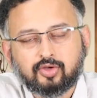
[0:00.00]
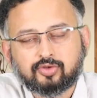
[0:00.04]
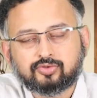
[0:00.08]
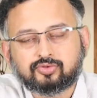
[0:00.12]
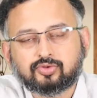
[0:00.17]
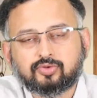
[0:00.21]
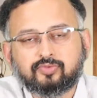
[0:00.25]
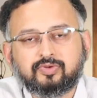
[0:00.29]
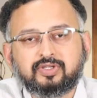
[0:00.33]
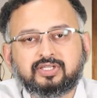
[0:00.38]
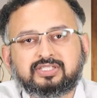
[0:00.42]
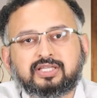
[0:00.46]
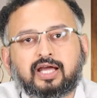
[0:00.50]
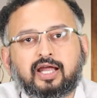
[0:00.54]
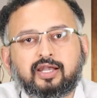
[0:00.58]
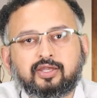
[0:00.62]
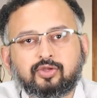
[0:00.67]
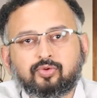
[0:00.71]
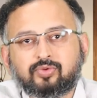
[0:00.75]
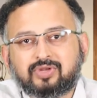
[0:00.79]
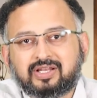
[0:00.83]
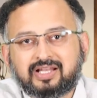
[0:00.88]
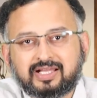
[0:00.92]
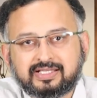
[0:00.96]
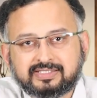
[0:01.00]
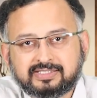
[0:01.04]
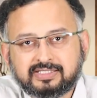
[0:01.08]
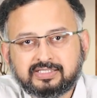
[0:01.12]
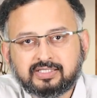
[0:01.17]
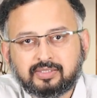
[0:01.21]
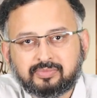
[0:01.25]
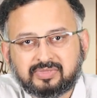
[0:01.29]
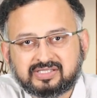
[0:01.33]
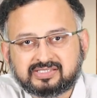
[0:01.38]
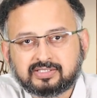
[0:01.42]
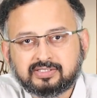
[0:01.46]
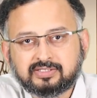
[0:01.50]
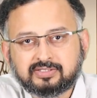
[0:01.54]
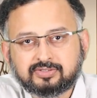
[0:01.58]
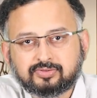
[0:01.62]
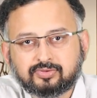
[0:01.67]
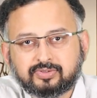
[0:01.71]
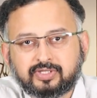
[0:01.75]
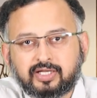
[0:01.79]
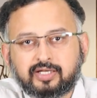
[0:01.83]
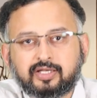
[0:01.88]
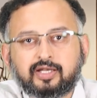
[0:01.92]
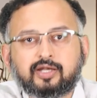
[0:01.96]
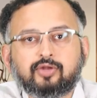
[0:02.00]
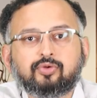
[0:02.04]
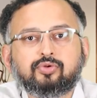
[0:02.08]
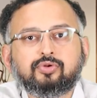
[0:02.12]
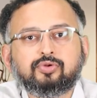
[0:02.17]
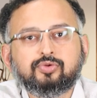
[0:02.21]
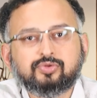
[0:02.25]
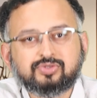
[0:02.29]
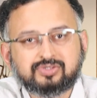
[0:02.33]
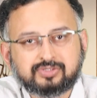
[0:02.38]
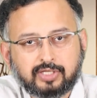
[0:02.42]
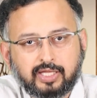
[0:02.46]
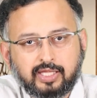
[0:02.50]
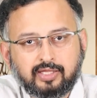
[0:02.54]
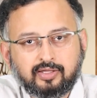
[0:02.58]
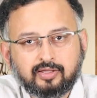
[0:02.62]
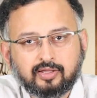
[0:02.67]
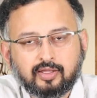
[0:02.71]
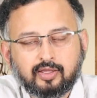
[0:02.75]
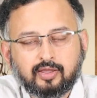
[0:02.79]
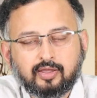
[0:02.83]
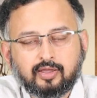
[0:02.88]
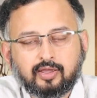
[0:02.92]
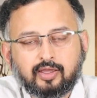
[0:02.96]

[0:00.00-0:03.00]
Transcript: So we start utilizing the muscles so that they don't lose strength.